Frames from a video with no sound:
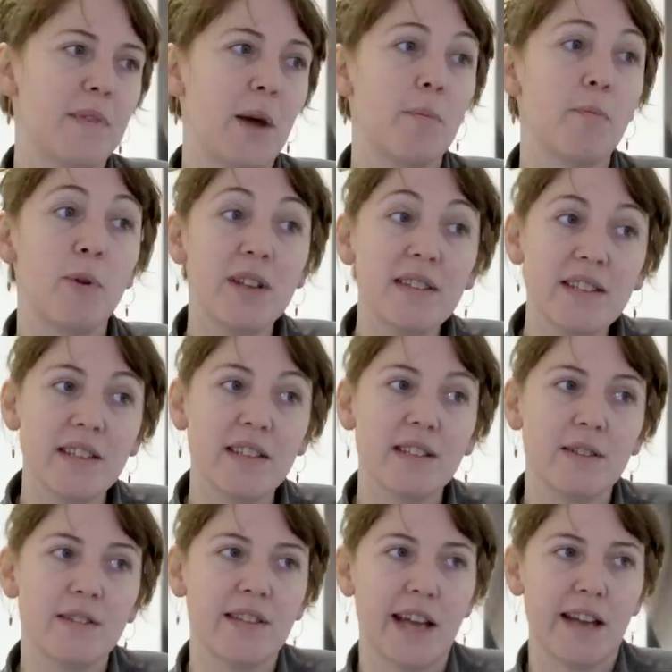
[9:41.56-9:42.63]
they were printed in
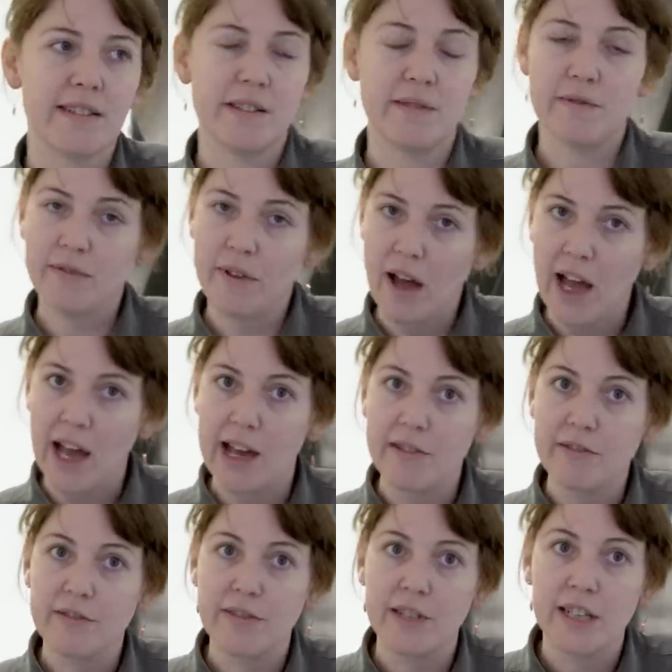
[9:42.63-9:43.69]

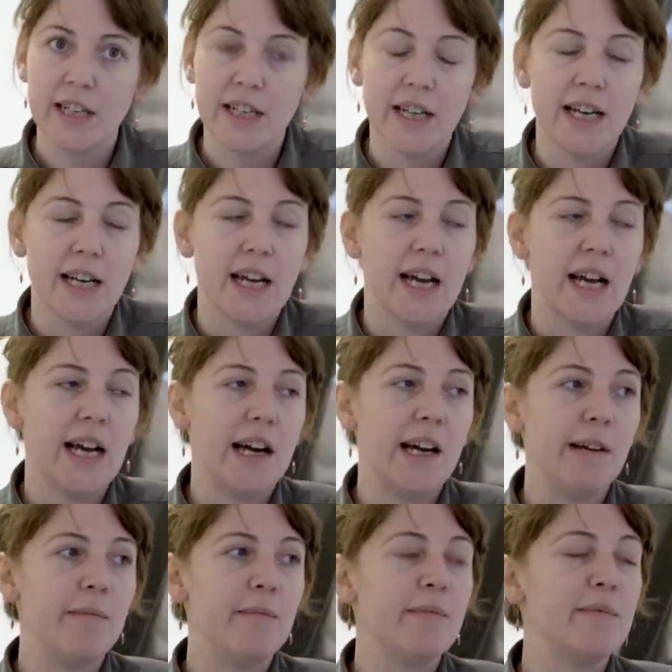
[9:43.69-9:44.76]
2005.
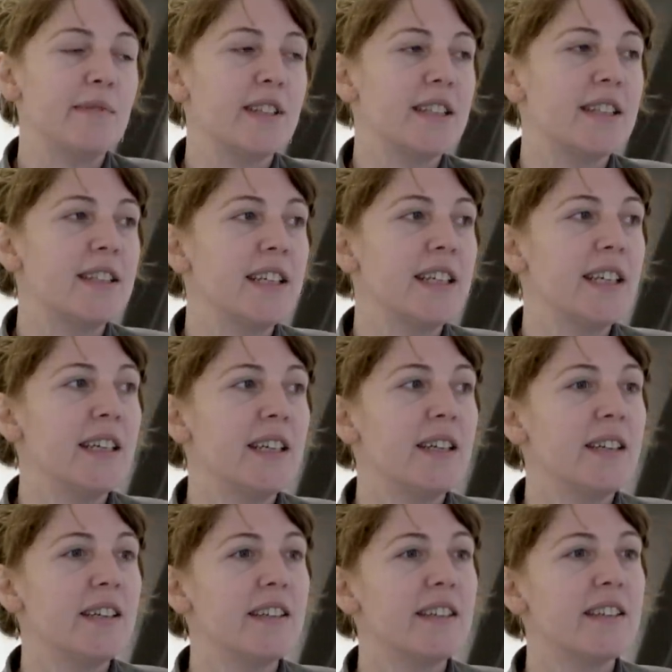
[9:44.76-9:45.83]

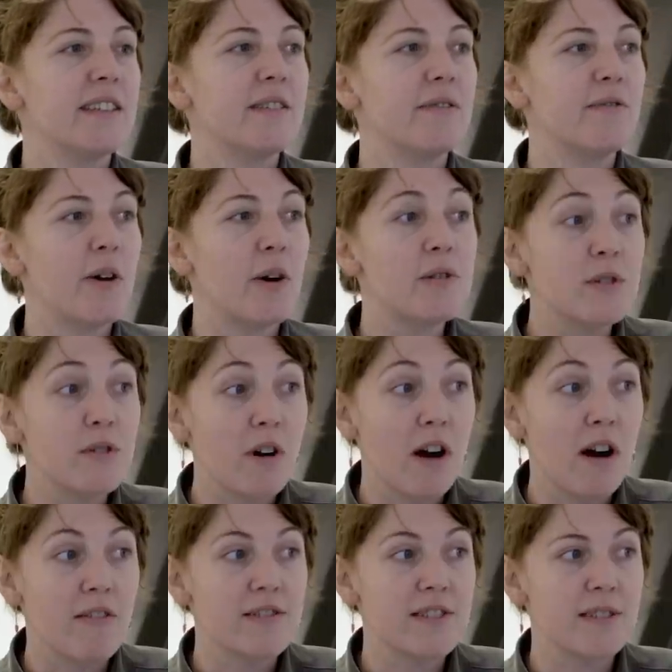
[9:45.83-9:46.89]
The
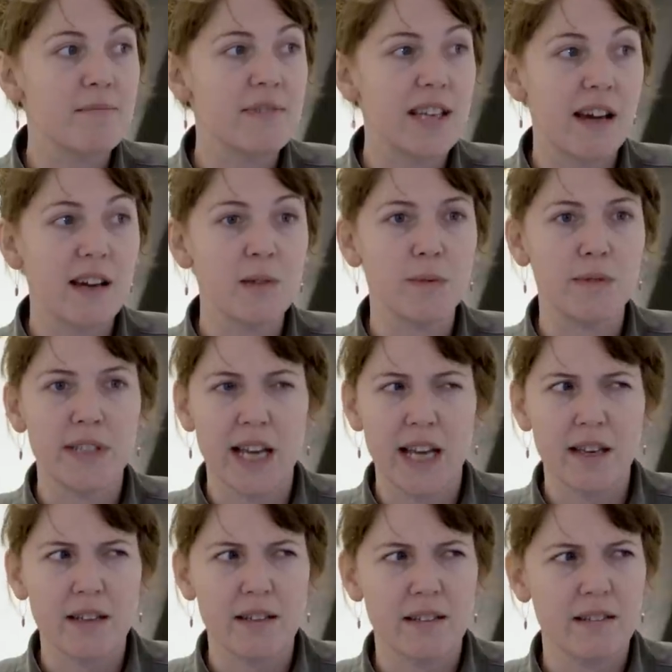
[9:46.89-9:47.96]
photographs themselves were
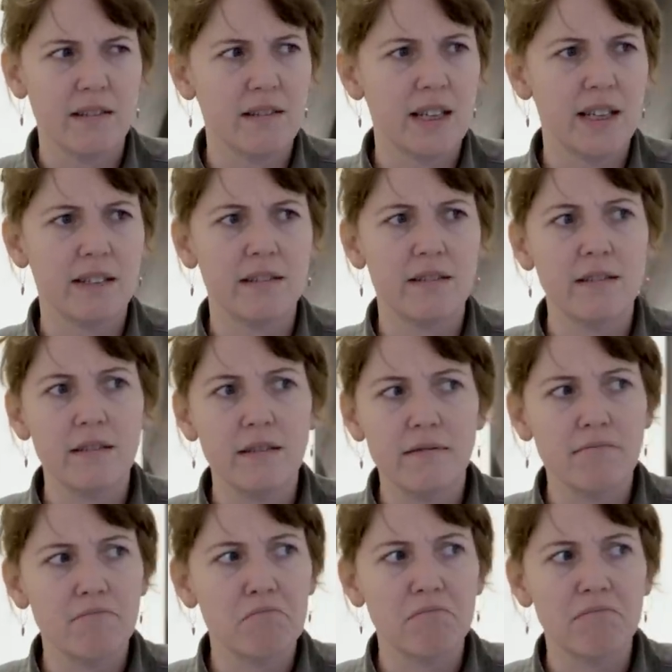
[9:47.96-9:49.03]
taken in
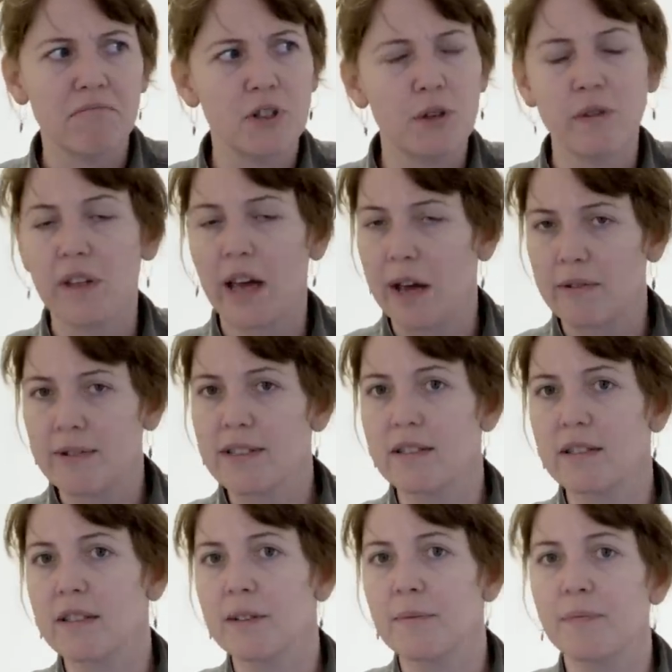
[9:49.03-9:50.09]

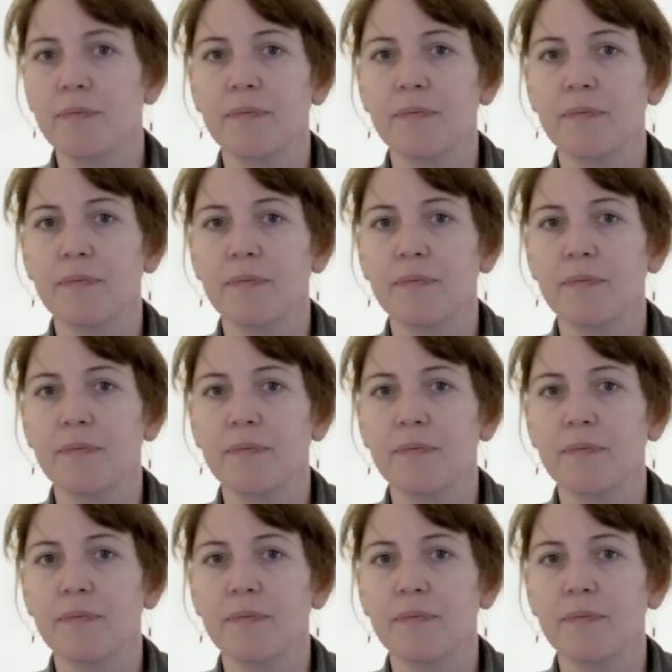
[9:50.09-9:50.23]
2000.